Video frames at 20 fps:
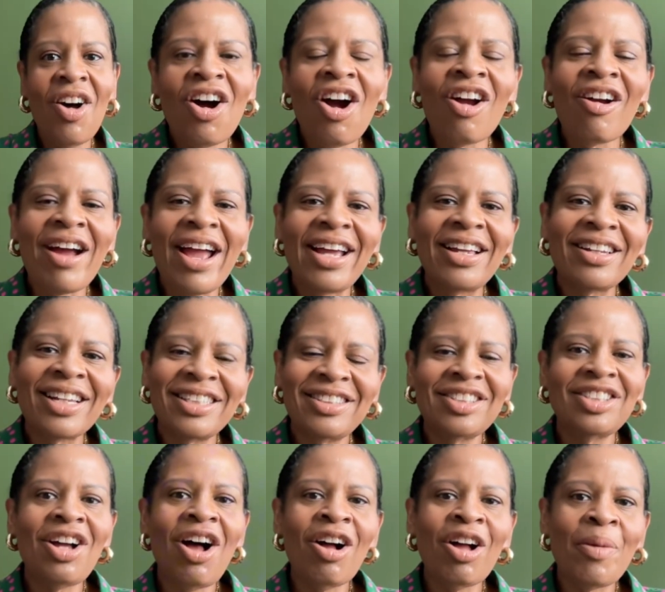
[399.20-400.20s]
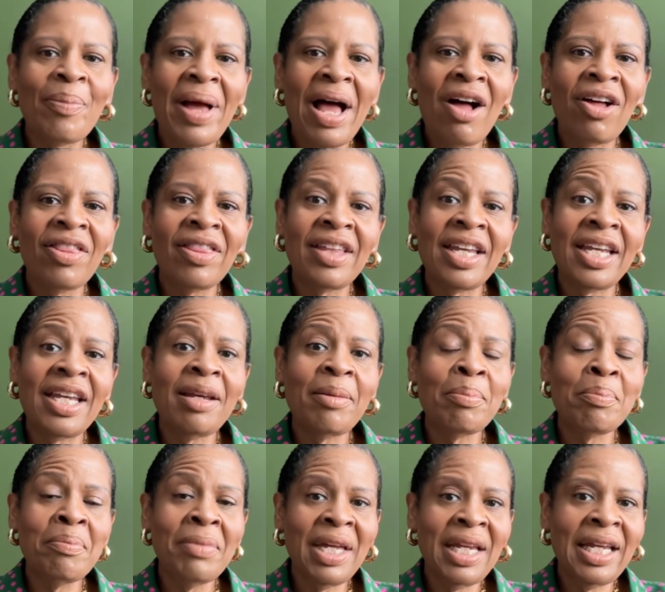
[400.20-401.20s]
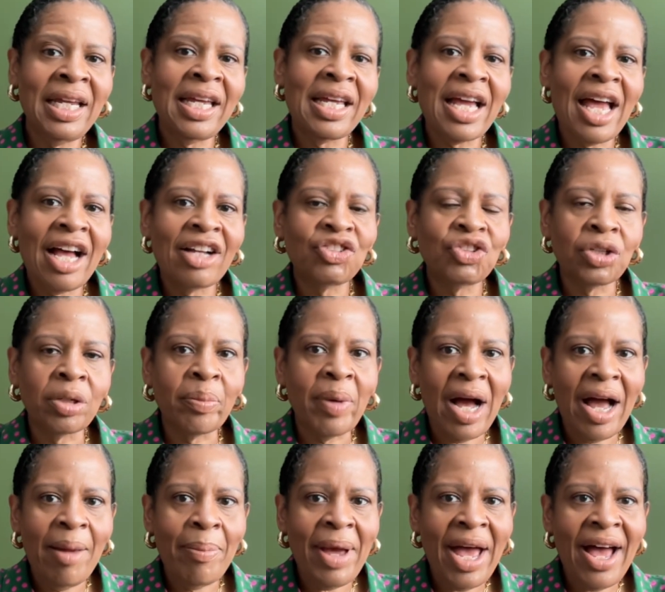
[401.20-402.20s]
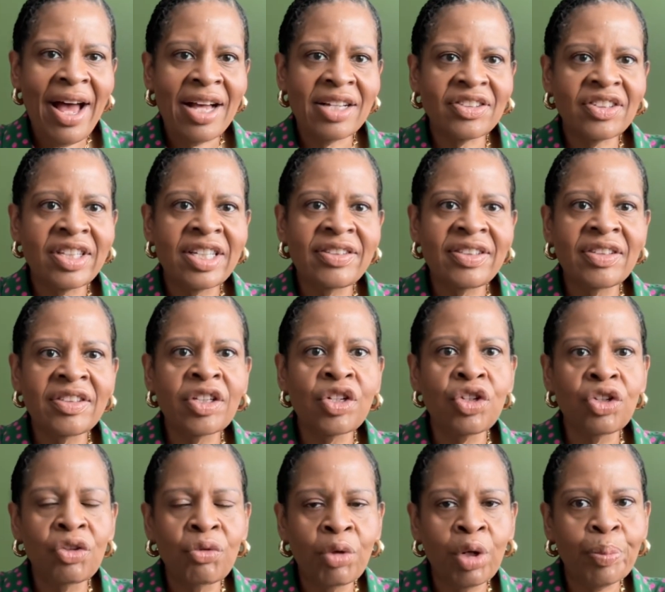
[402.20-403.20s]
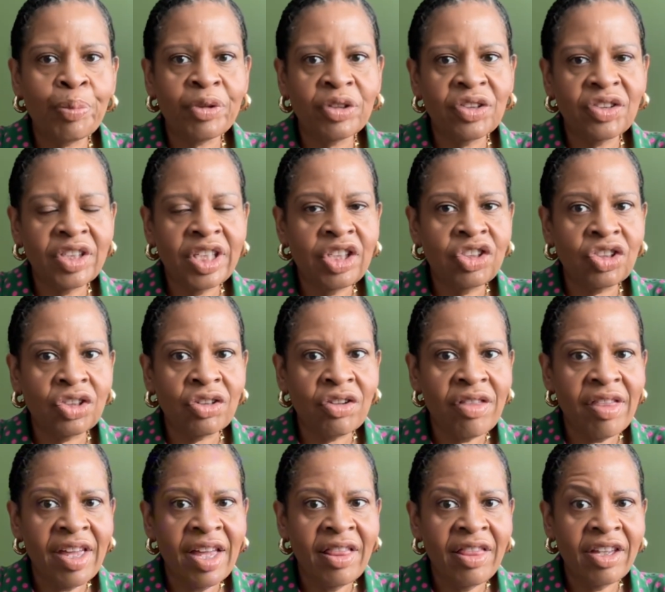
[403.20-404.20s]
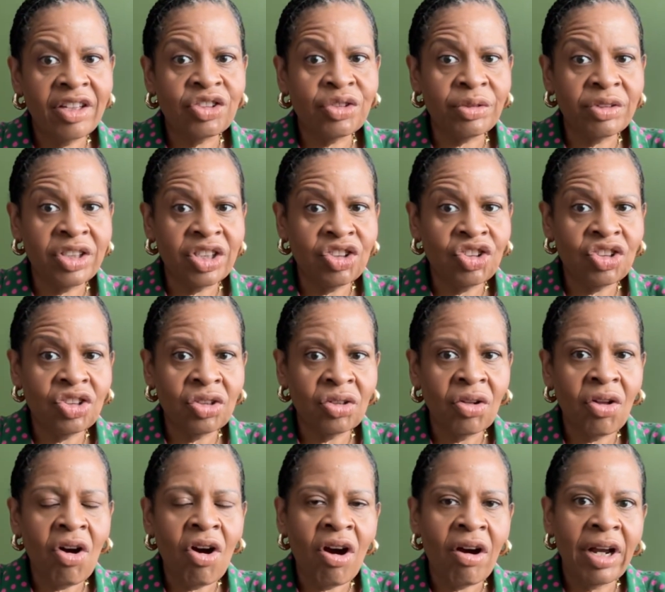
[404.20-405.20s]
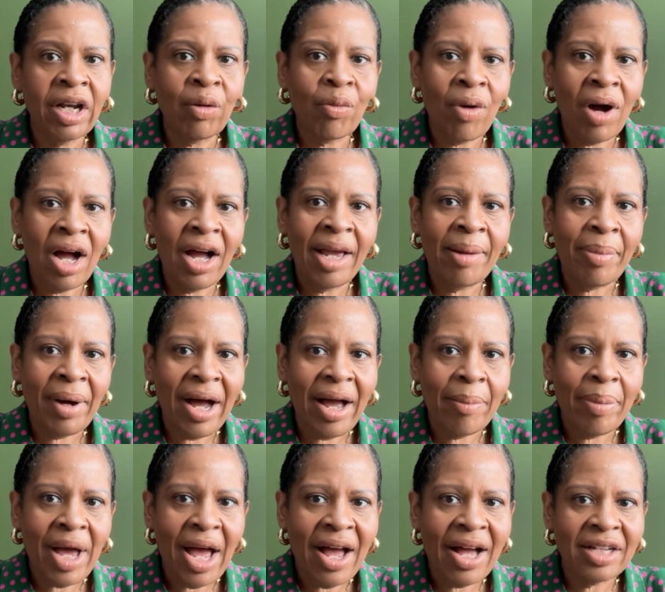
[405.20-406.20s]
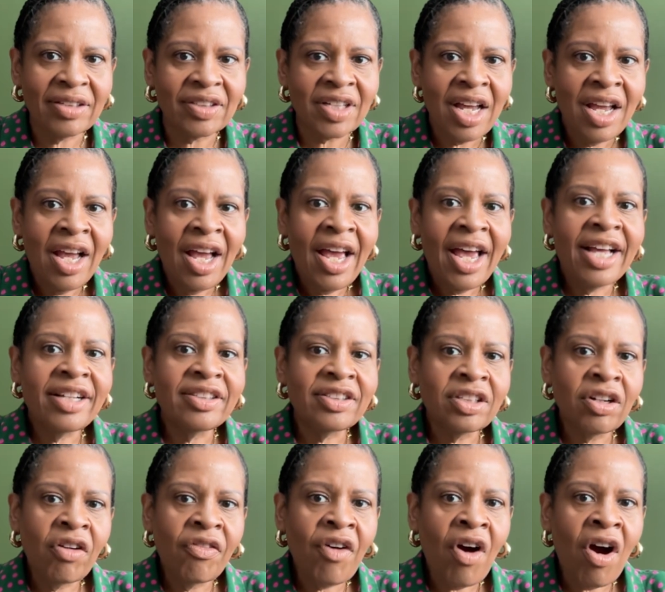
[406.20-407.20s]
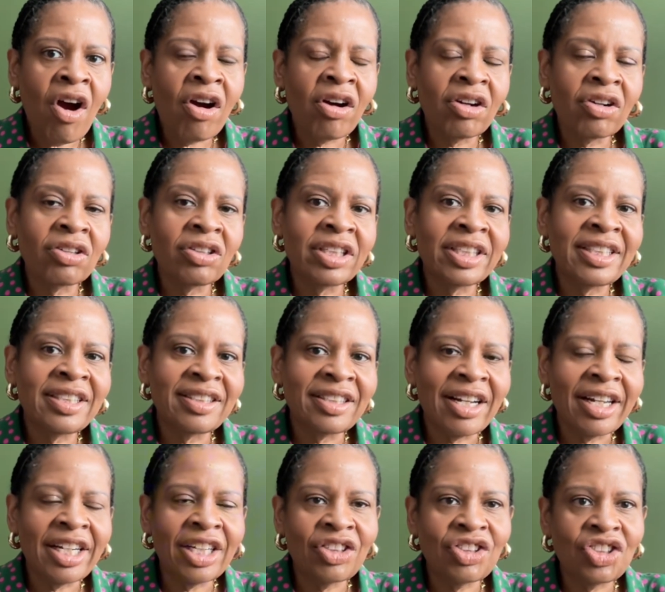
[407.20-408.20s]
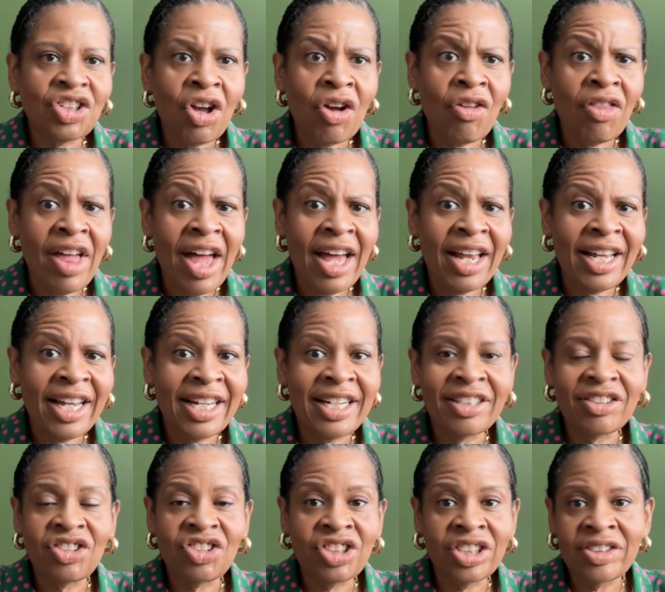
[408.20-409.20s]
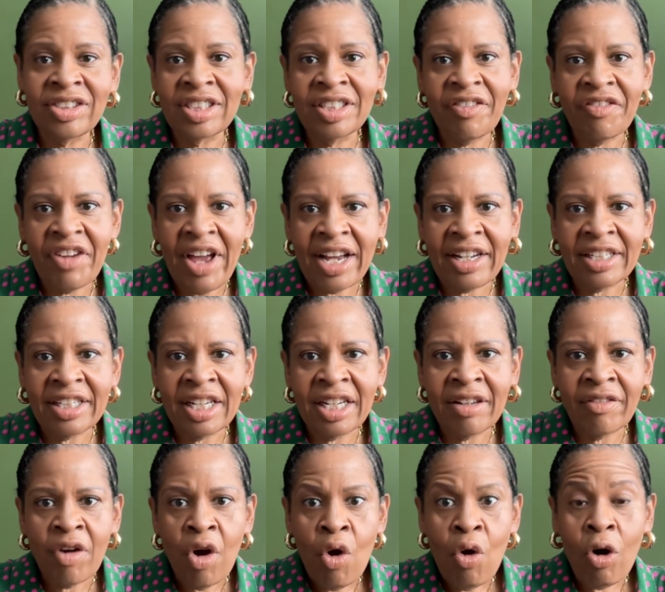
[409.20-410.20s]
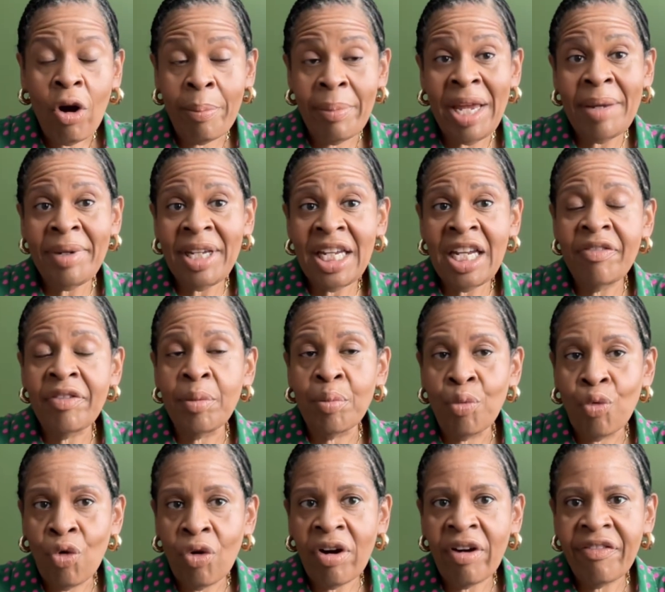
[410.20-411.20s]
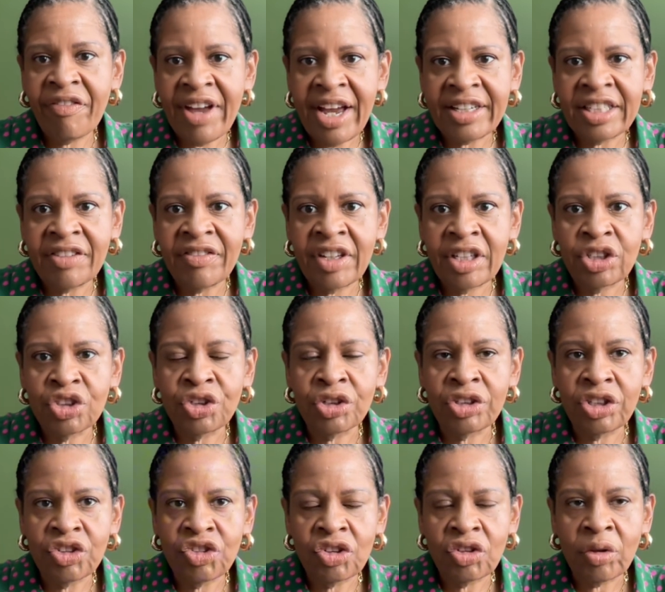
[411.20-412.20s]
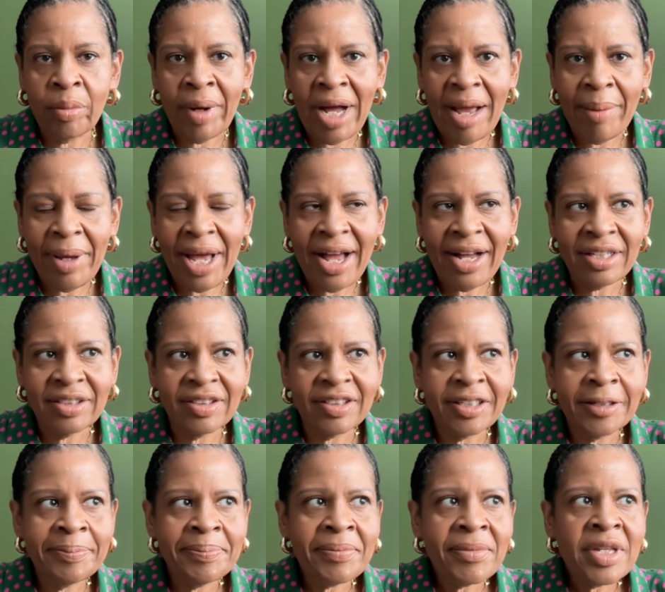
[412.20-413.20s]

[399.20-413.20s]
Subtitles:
All right, let's talk about the mini-gastric bypass. This is a newer procedure than the traditional RNY bypass. And so far, early studies show that it is just as effective, or maybe even more effective, than the traditional bypass.